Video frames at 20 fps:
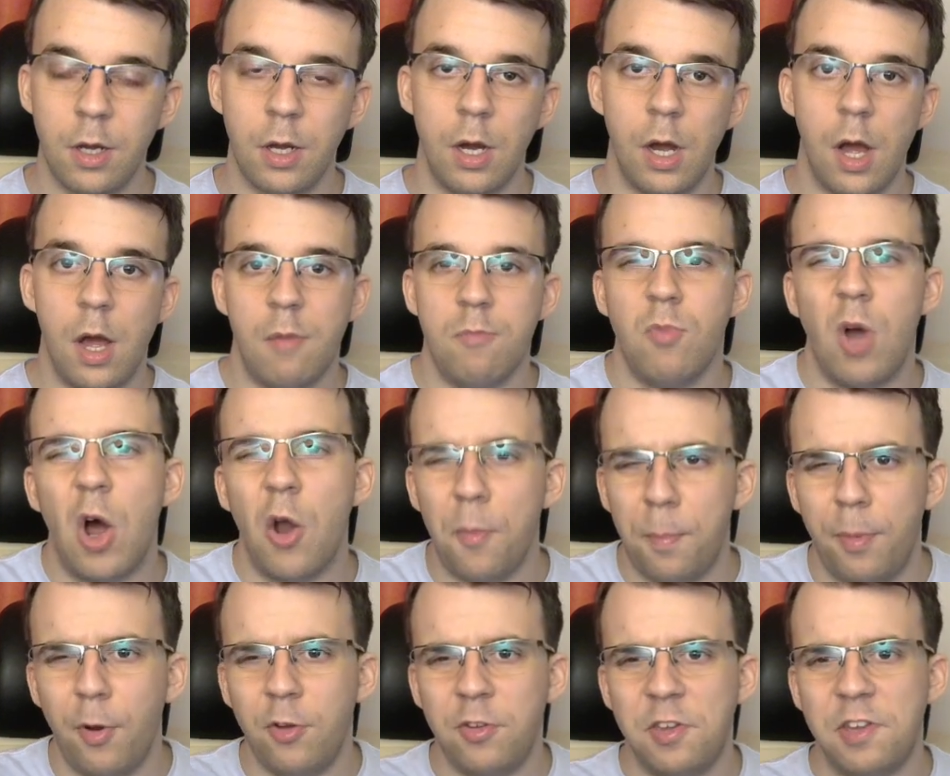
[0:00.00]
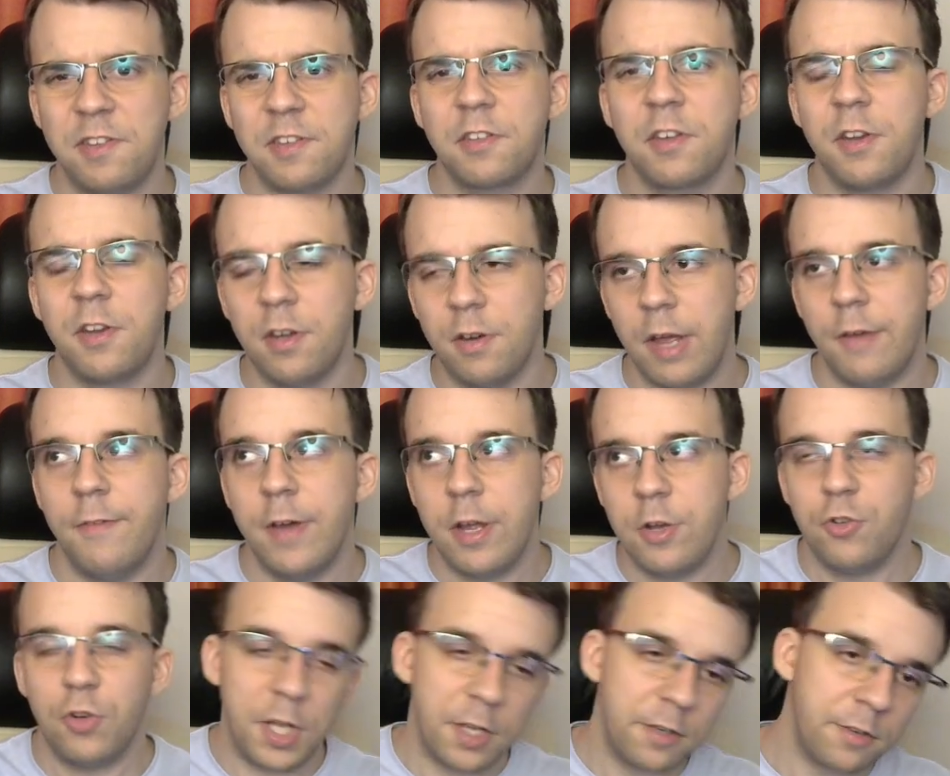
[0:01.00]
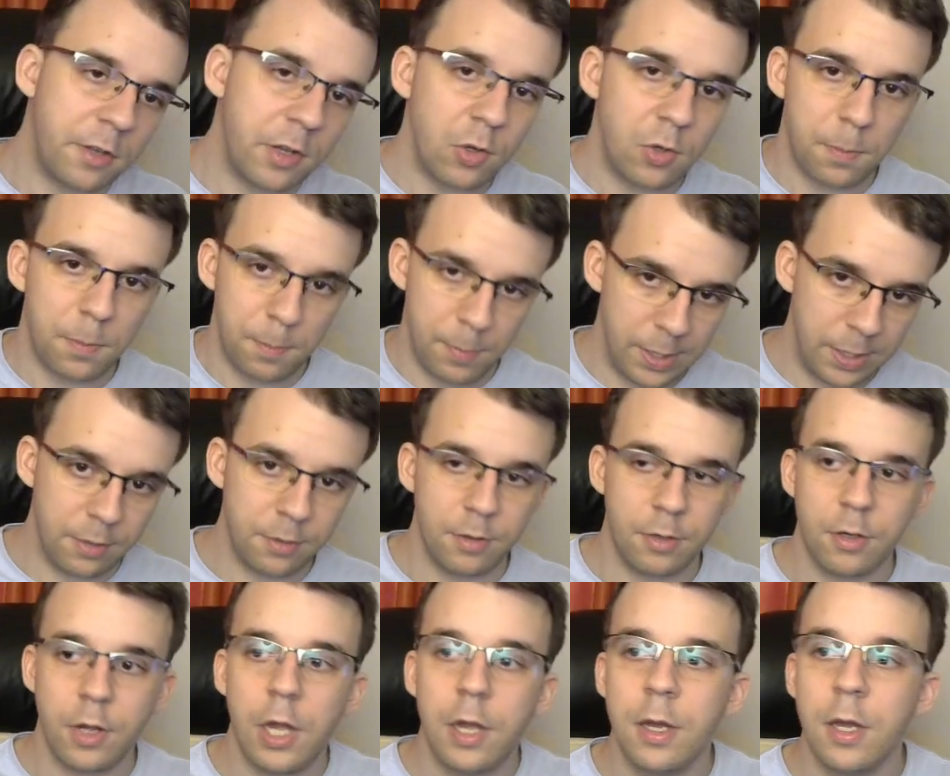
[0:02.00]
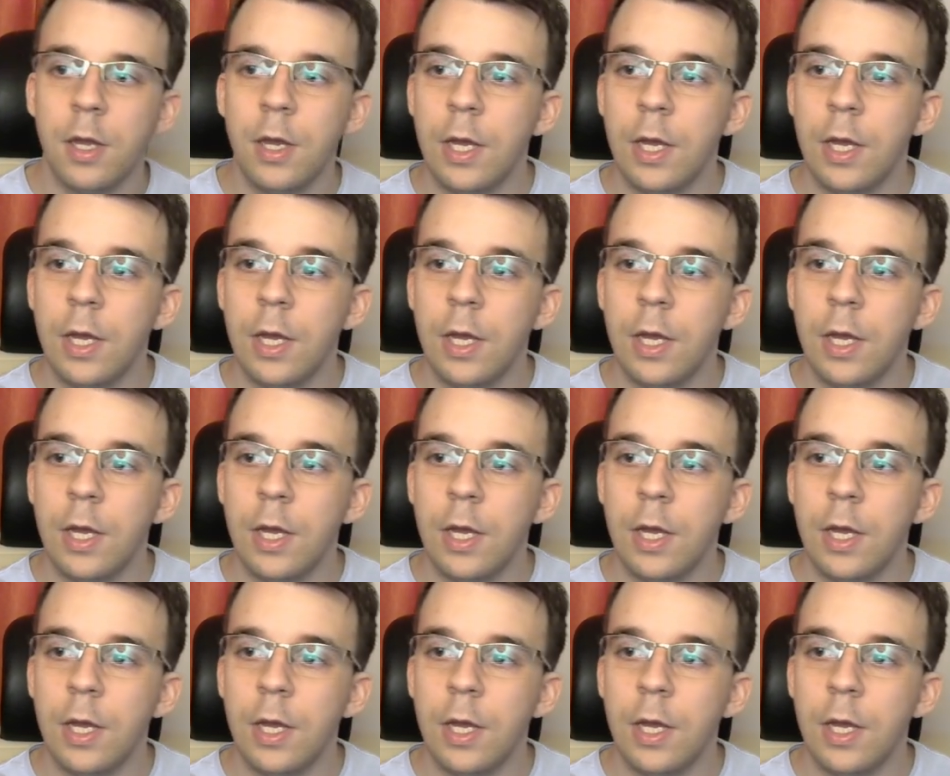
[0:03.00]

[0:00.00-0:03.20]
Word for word: uh, our process is gonna eventually execute ping, okay?